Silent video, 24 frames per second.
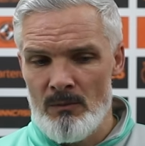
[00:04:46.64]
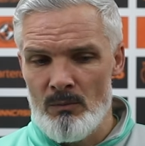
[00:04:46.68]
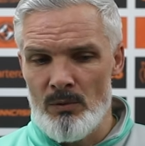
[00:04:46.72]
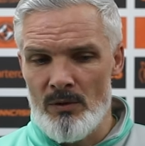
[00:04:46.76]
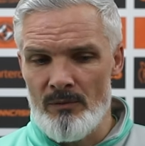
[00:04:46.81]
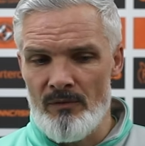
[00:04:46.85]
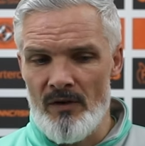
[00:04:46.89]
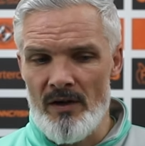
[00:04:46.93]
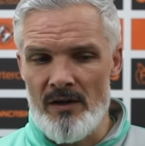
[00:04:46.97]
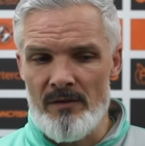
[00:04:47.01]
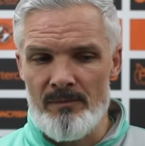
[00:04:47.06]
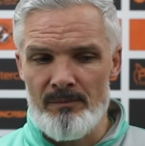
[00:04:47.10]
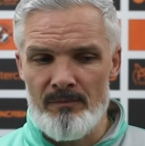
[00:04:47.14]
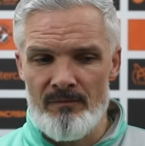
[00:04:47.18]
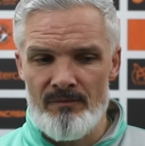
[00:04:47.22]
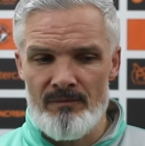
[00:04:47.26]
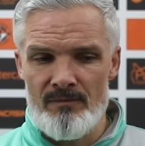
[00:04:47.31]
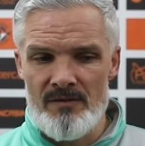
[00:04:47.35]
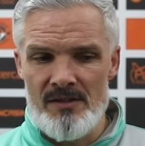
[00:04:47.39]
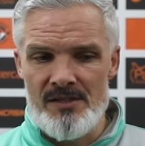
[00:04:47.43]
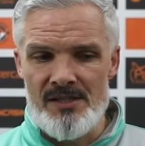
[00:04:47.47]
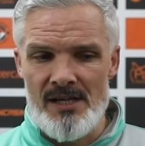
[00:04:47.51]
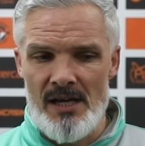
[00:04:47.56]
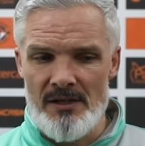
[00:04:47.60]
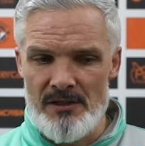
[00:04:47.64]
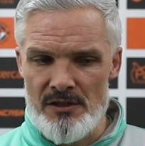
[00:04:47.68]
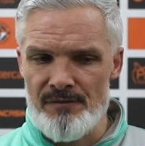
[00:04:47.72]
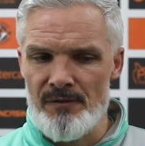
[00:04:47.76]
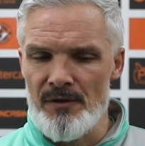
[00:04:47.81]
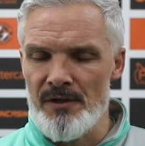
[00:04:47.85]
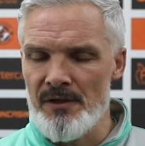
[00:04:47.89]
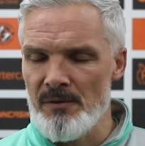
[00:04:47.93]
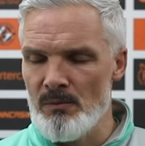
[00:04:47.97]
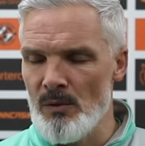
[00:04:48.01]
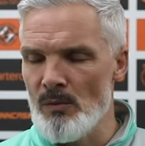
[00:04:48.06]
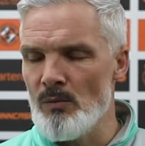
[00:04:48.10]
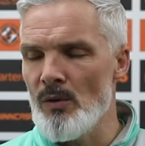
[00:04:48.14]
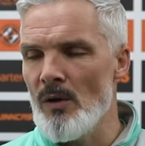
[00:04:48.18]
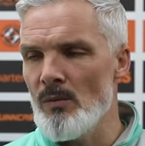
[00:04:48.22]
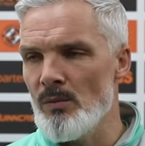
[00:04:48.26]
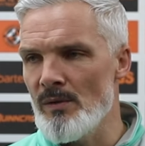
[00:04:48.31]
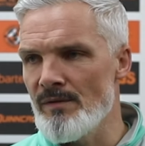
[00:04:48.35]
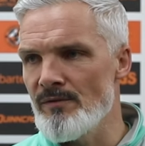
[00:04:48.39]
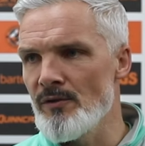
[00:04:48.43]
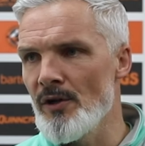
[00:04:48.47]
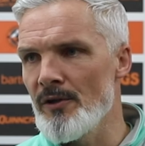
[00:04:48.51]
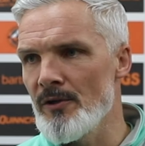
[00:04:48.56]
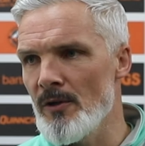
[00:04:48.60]
We're very satisfied with what
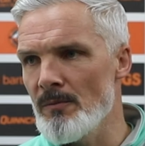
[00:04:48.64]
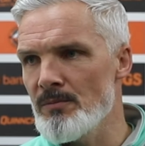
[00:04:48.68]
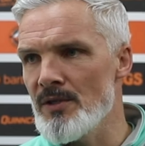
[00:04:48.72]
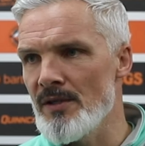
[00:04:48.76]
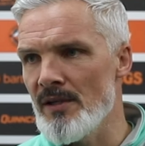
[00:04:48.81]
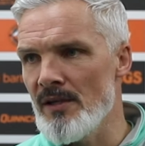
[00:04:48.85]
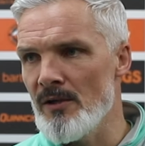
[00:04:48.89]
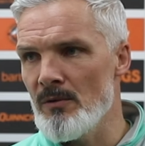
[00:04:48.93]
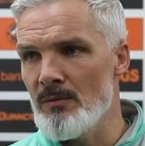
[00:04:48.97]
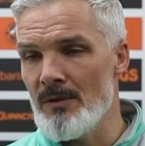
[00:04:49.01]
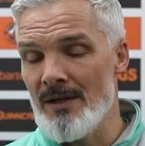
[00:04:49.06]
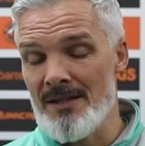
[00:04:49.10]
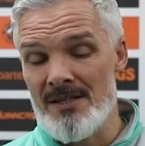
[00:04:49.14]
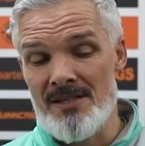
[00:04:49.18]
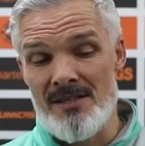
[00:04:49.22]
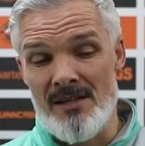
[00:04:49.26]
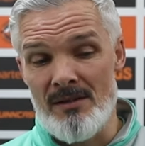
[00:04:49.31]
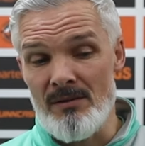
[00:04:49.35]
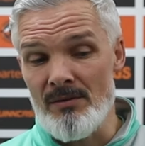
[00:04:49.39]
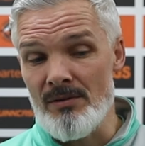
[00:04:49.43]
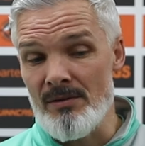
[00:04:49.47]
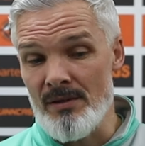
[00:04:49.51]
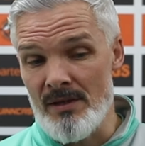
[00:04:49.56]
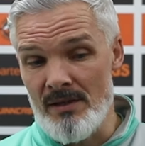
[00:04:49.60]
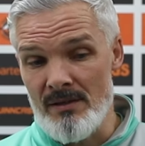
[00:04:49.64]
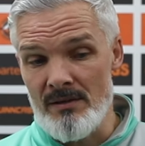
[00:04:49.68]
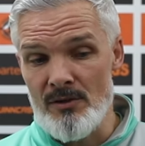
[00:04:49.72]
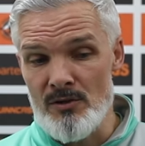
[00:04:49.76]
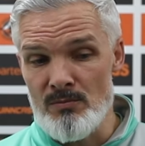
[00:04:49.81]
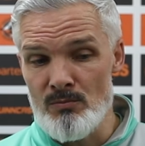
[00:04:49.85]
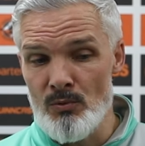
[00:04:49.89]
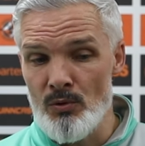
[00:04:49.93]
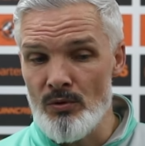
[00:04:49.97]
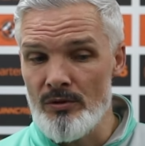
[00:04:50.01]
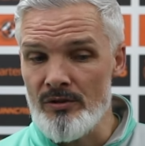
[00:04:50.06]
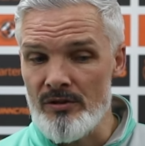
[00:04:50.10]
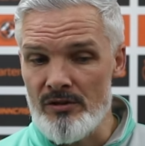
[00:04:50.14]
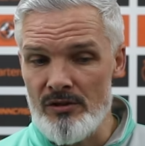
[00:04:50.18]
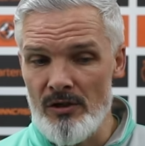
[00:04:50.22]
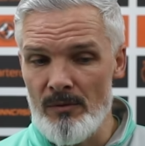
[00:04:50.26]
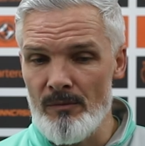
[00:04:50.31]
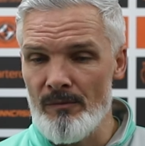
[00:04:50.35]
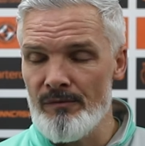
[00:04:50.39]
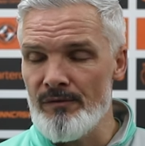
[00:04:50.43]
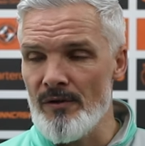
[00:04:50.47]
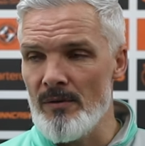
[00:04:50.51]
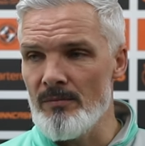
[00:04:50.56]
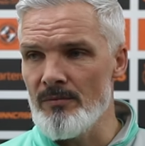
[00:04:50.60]
we've done up to now. I still think there's more to
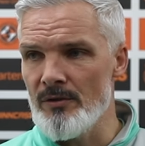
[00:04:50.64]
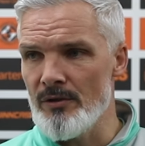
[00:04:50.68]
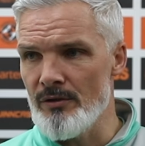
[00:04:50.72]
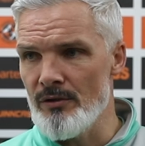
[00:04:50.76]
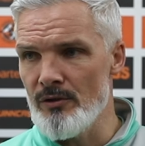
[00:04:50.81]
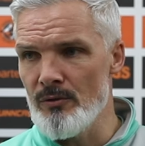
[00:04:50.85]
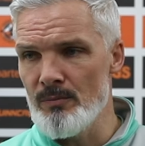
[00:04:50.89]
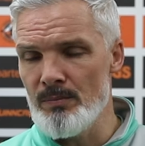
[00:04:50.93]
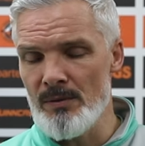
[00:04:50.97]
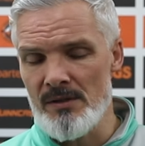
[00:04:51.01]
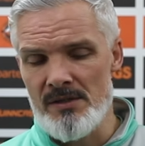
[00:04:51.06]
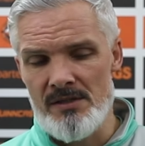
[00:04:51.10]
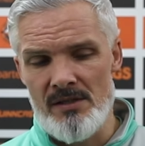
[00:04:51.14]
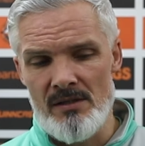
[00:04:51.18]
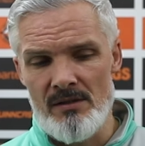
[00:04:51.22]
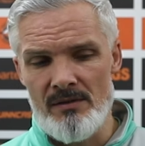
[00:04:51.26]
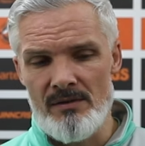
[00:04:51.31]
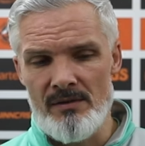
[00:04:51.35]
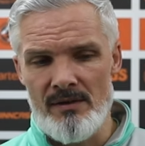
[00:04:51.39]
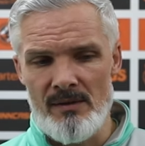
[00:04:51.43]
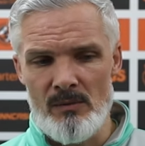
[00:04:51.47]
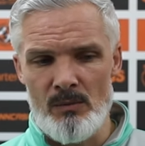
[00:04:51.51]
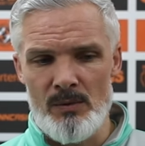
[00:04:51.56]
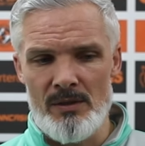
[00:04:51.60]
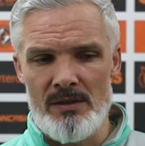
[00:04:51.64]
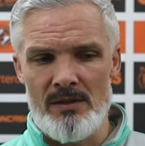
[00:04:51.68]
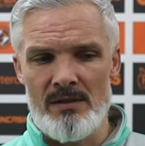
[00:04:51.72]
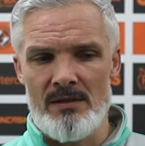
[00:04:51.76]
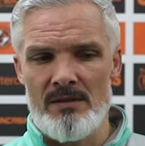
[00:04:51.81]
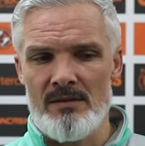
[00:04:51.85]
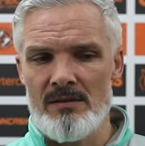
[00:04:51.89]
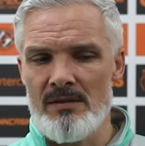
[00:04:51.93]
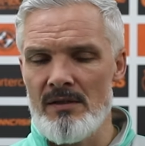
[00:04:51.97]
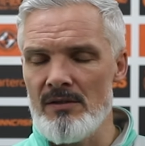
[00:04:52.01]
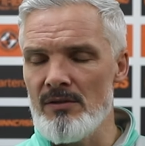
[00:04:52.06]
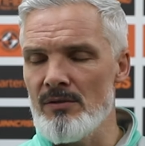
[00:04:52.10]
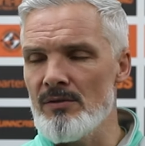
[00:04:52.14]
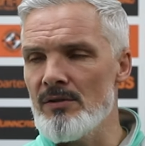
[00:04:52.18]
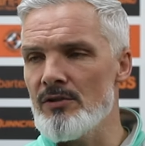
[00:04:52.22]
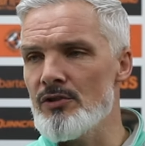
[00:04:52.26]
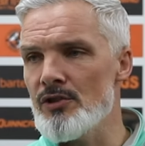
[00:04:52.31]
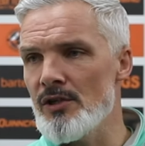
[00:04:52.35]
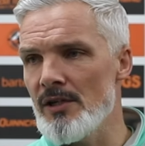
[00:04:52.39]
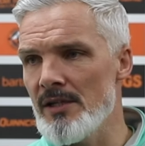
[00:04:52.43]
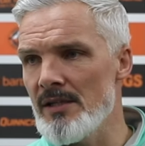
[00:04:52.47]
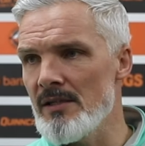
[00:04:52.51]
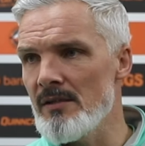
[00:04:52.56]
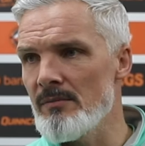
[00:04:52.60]
come from the group. I still think we can continue to
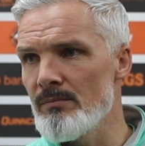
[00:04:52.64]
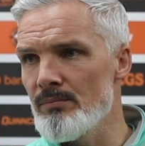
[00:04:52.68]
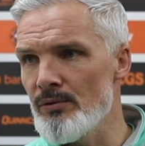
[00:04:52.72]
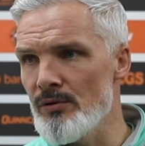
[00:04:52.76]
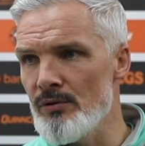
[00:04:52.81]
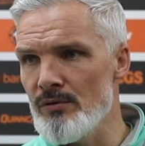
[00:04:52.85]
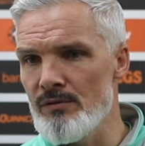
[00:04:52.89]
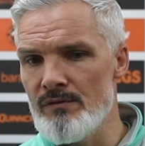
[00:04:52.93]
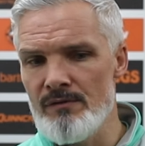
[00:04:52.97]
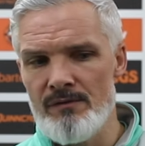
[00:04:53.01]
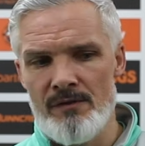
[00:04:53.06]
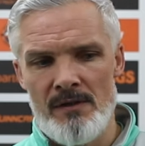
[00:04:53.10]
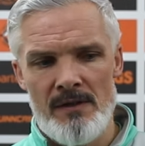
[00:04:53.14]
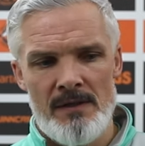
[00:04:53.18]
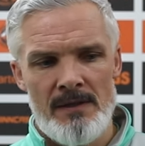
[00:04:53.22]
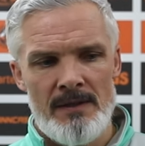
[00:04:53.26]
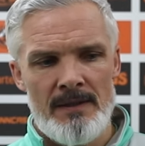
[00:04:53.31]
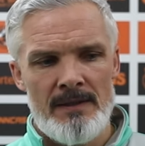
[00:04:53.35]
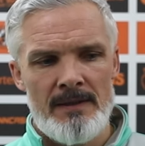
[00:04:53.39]
try and improve.